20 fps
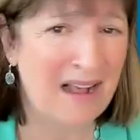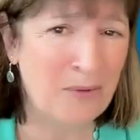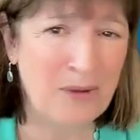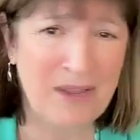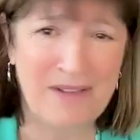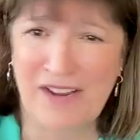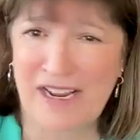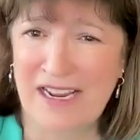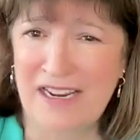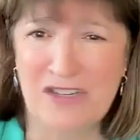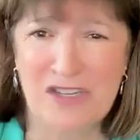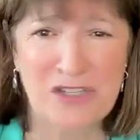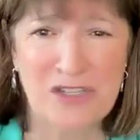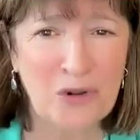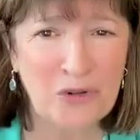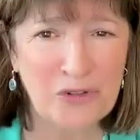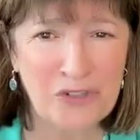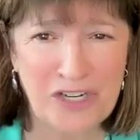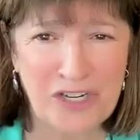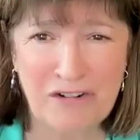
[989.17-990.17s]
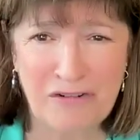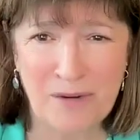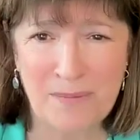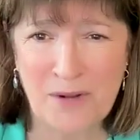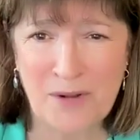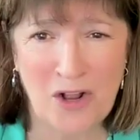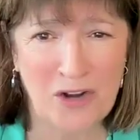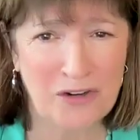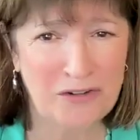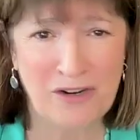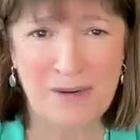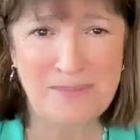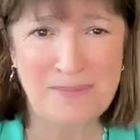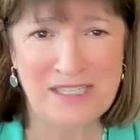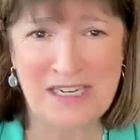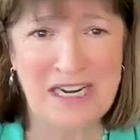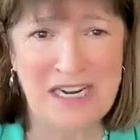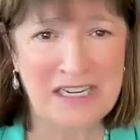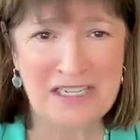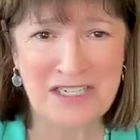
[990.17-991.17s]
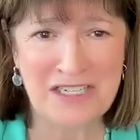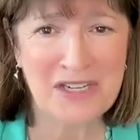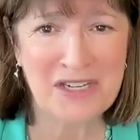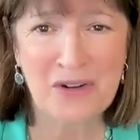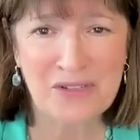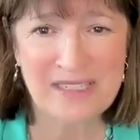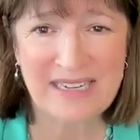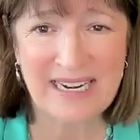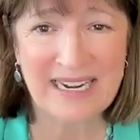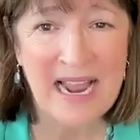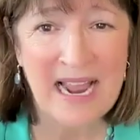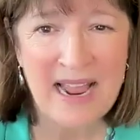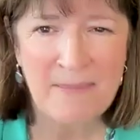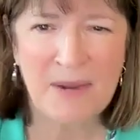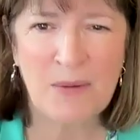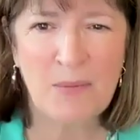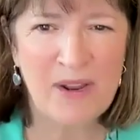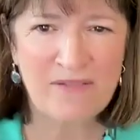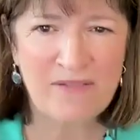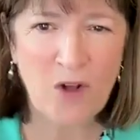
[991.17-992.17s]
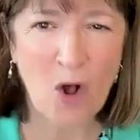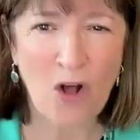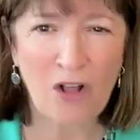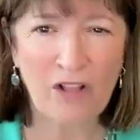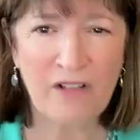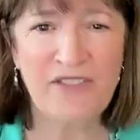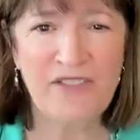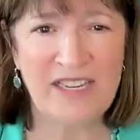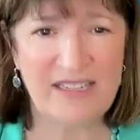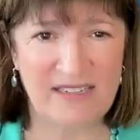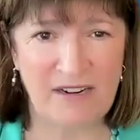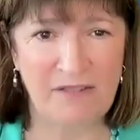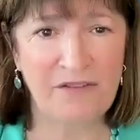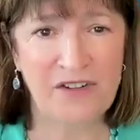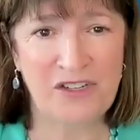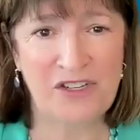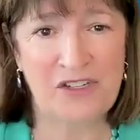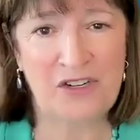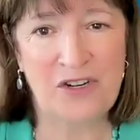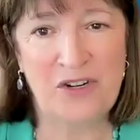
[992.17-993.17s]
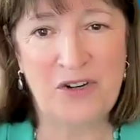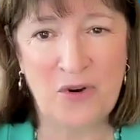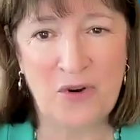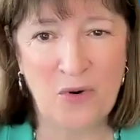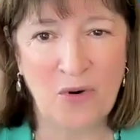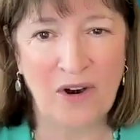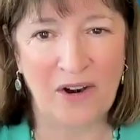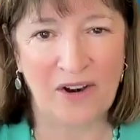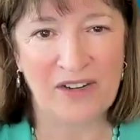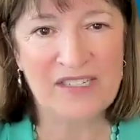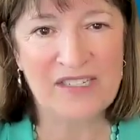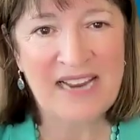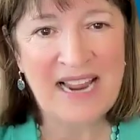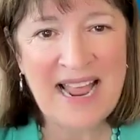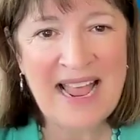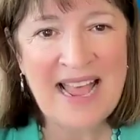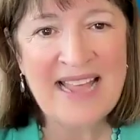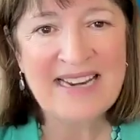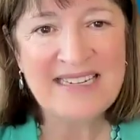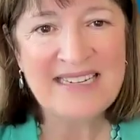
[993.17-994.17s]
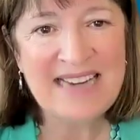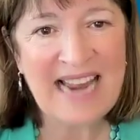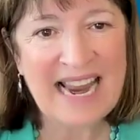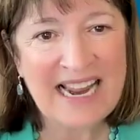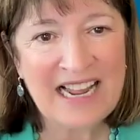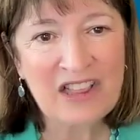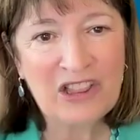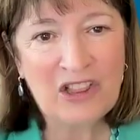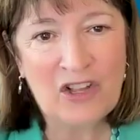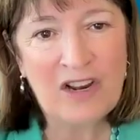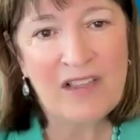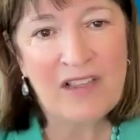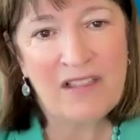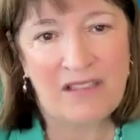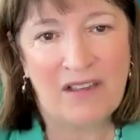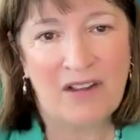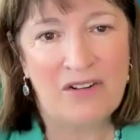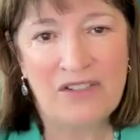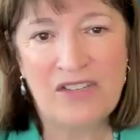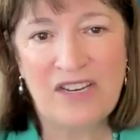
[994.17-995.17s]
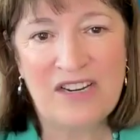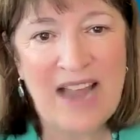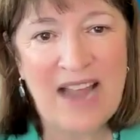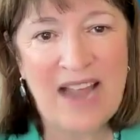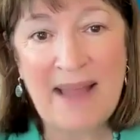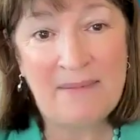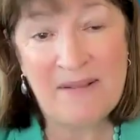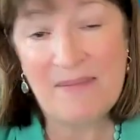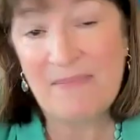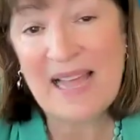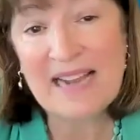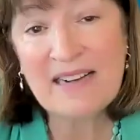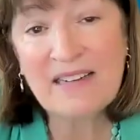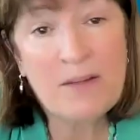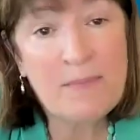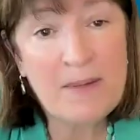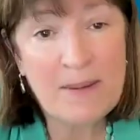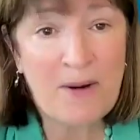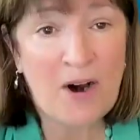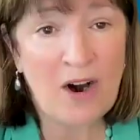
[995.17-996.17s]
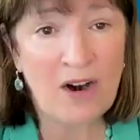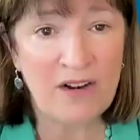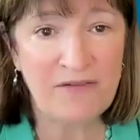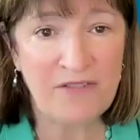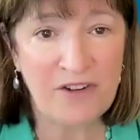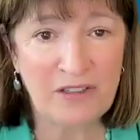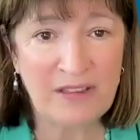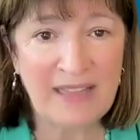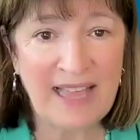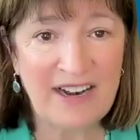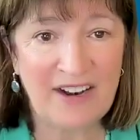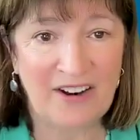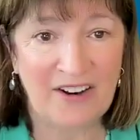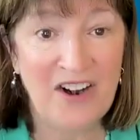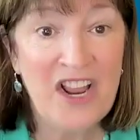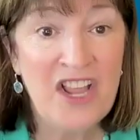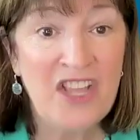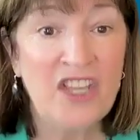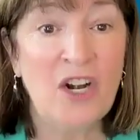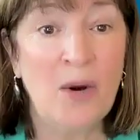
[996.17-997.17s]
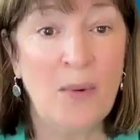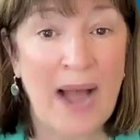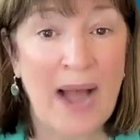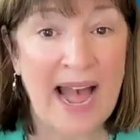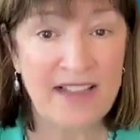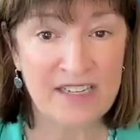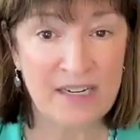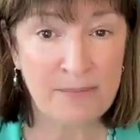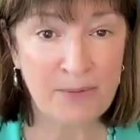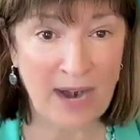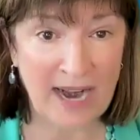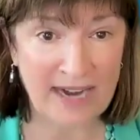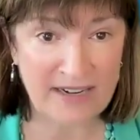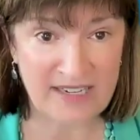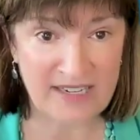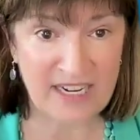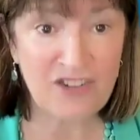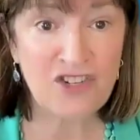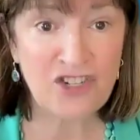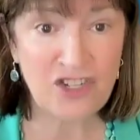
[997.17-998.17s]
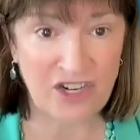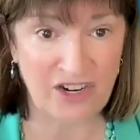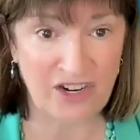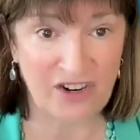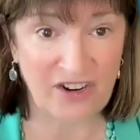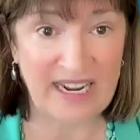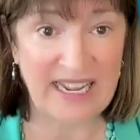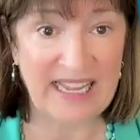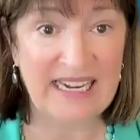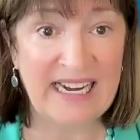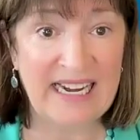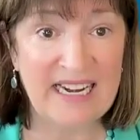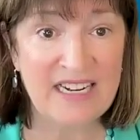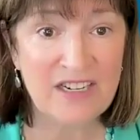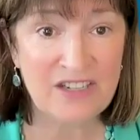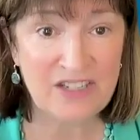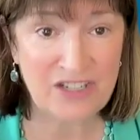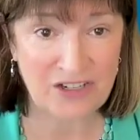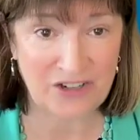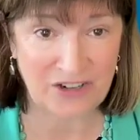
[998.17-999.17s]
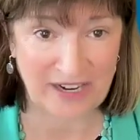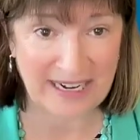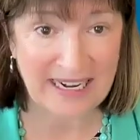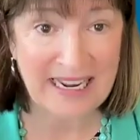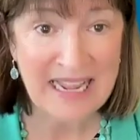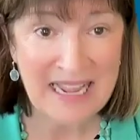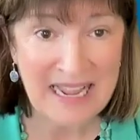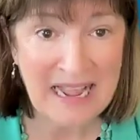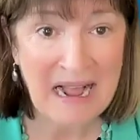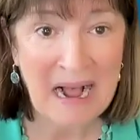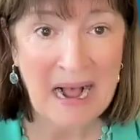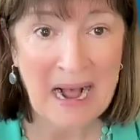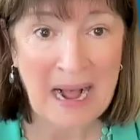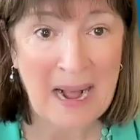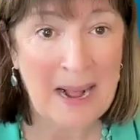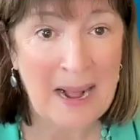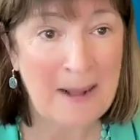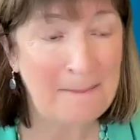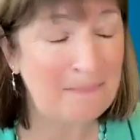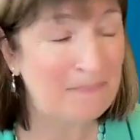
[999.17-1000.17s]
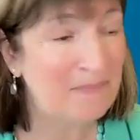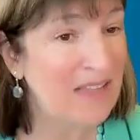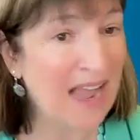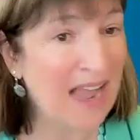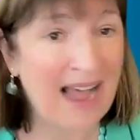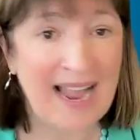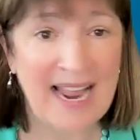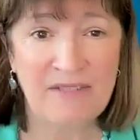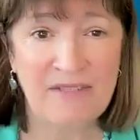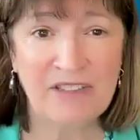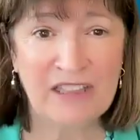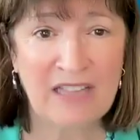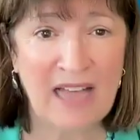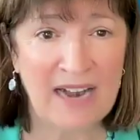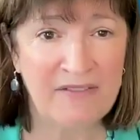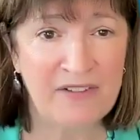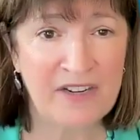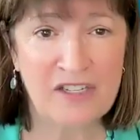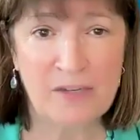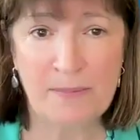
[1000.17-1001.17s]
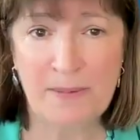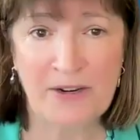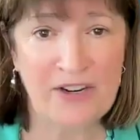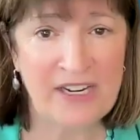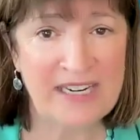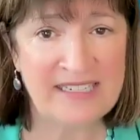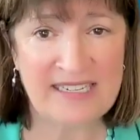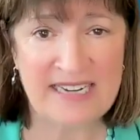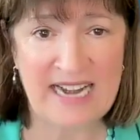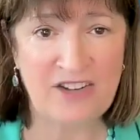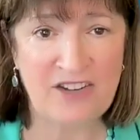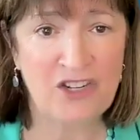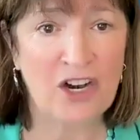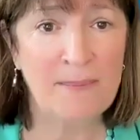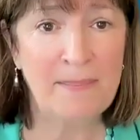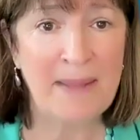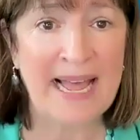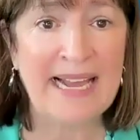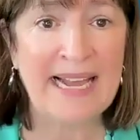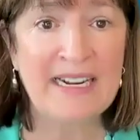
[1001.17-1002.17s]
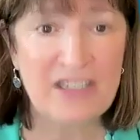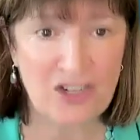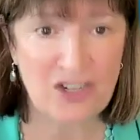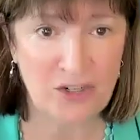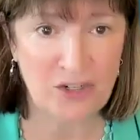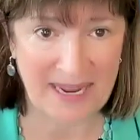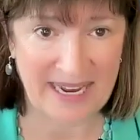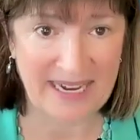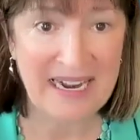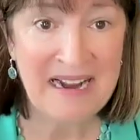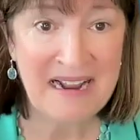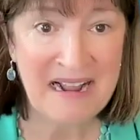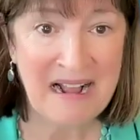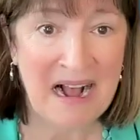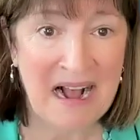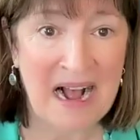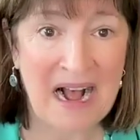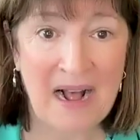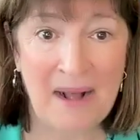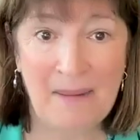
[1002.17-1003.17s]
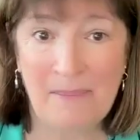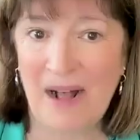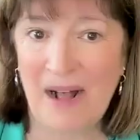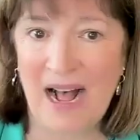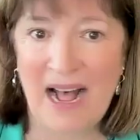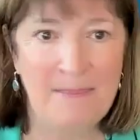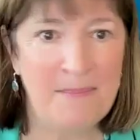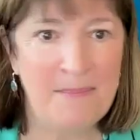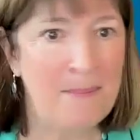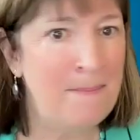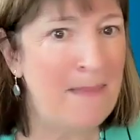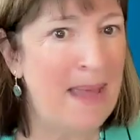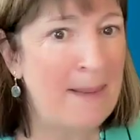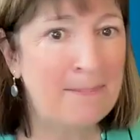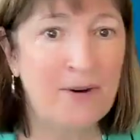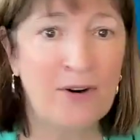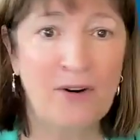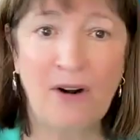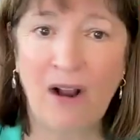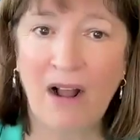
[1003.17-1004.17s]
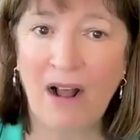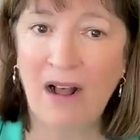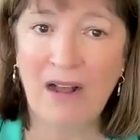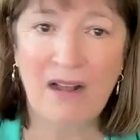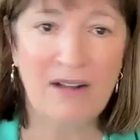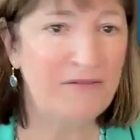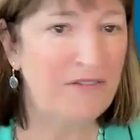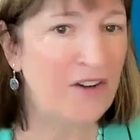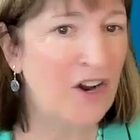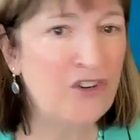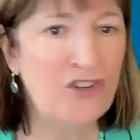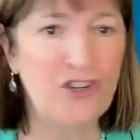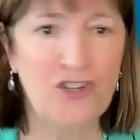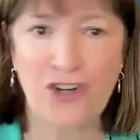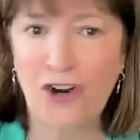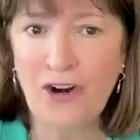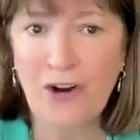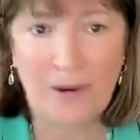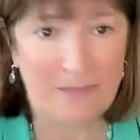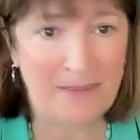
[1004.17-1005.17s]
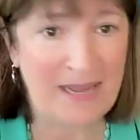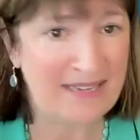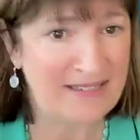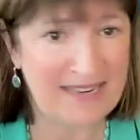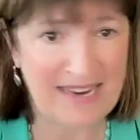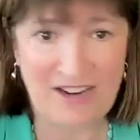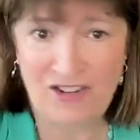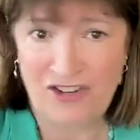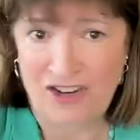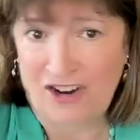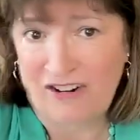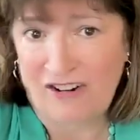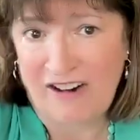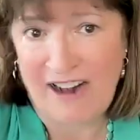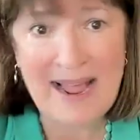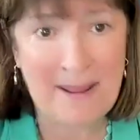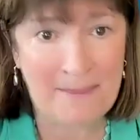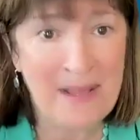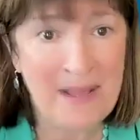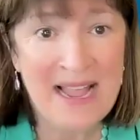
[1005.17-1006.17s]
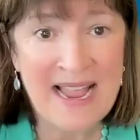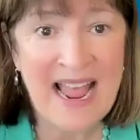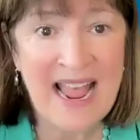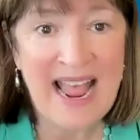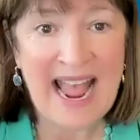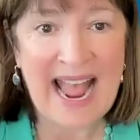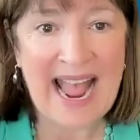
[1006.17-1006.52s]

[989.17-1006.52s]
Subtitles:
We have a consulting group called Crimson Consulting. We have all of these different student orgs. Take a look at those, and that could be part of your letter. As a practitioner in industry, I have a lot of experience in HR management. I'm a member of SHRM.